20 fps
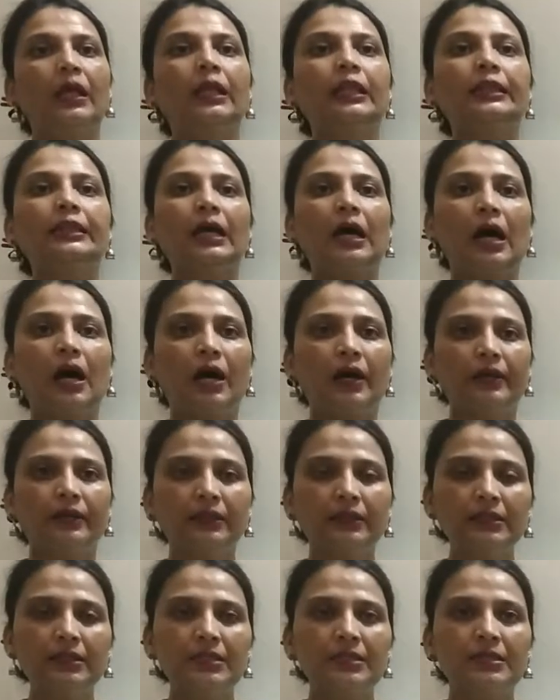The
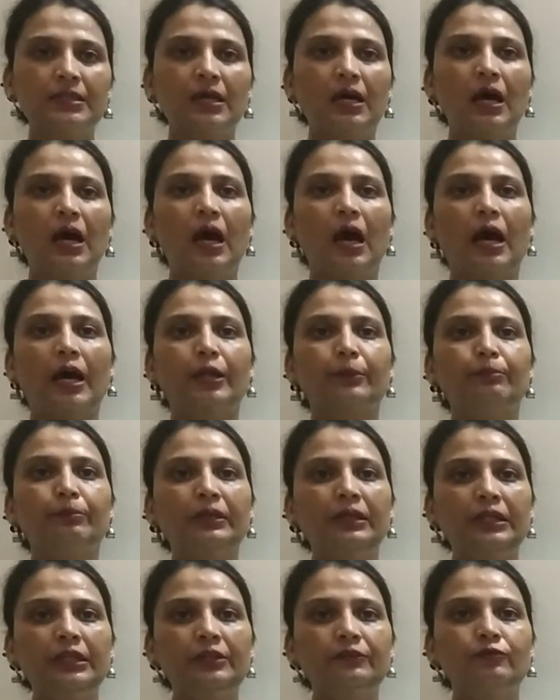Aryans are
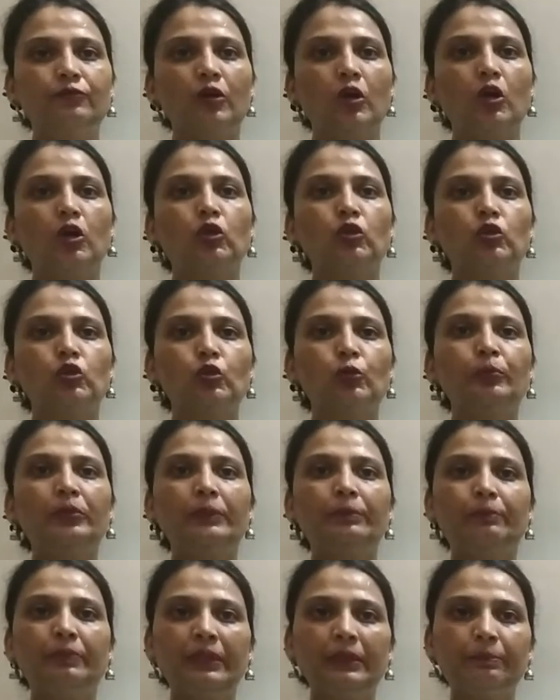believed to
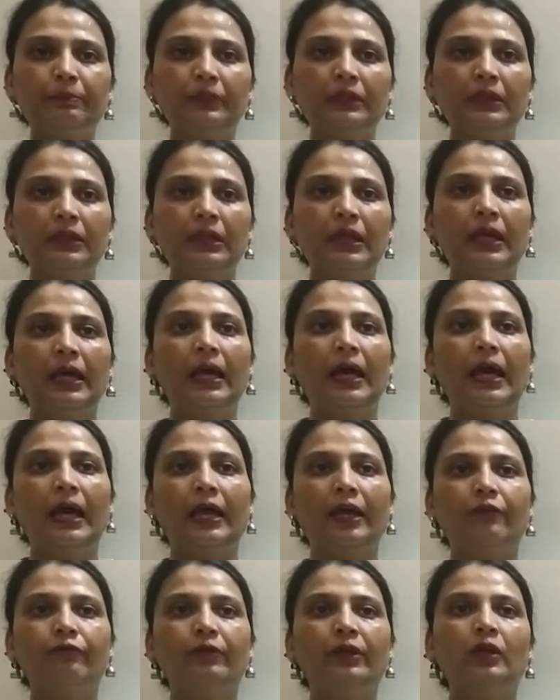be people
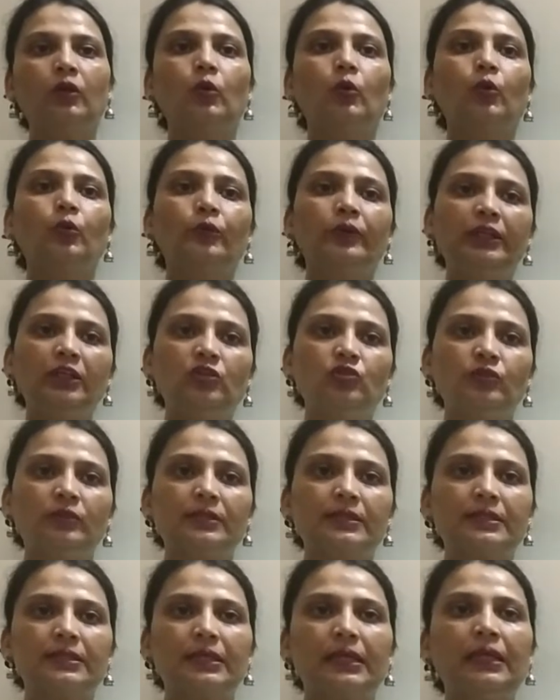having
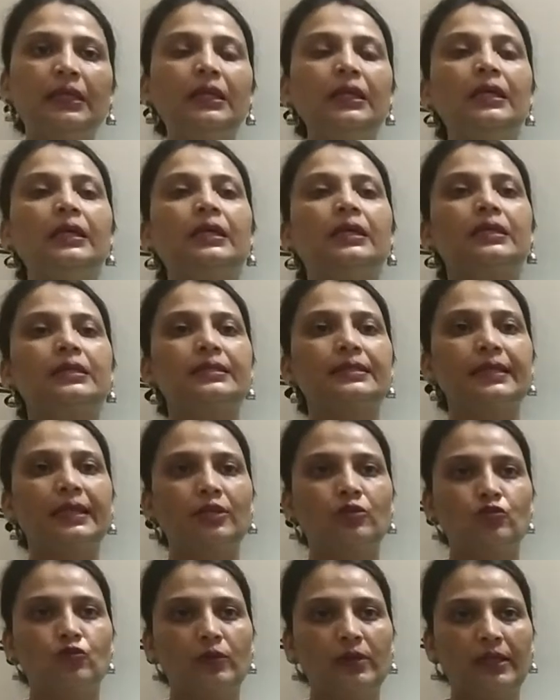origins in
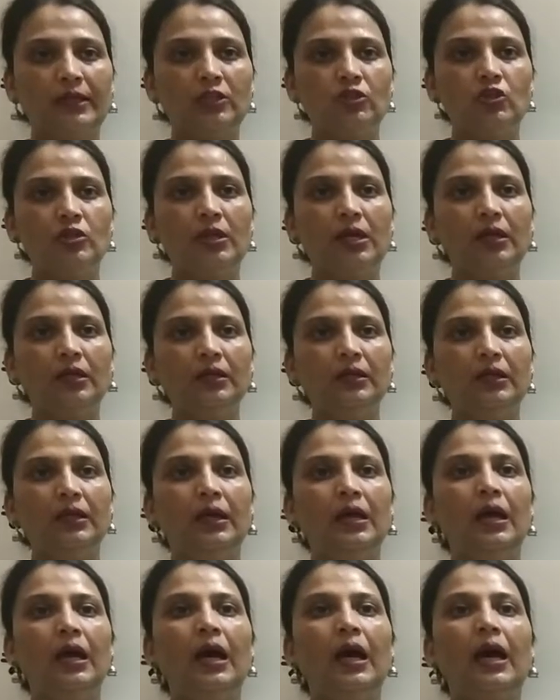Central Asia
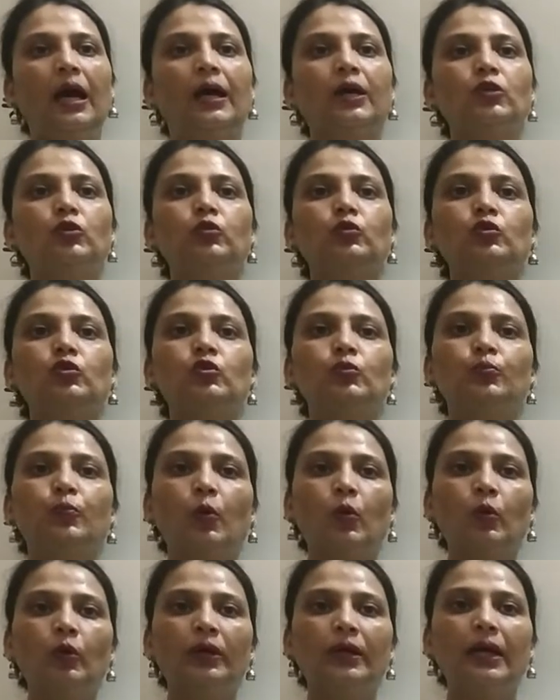and who
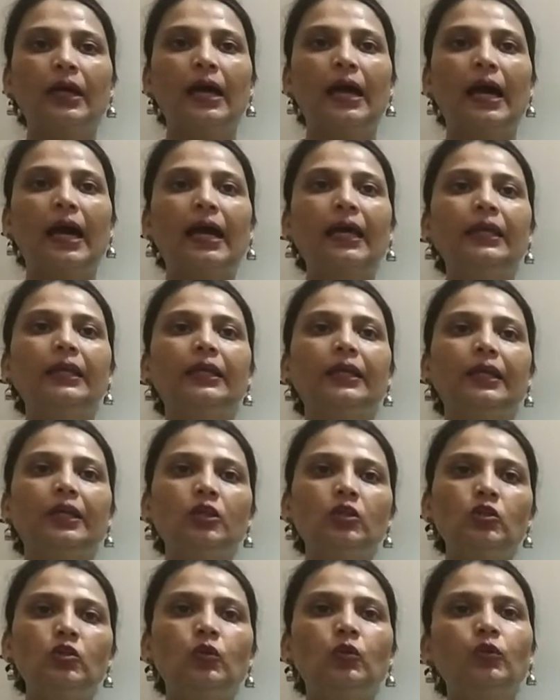spoke an
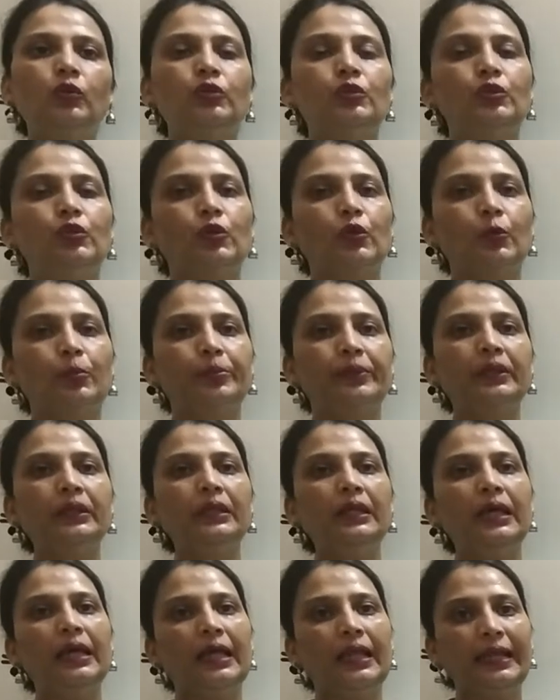
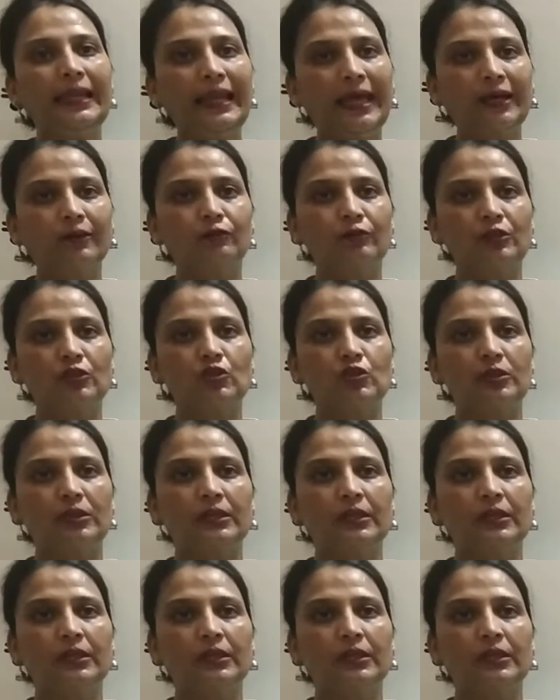Indo-European language.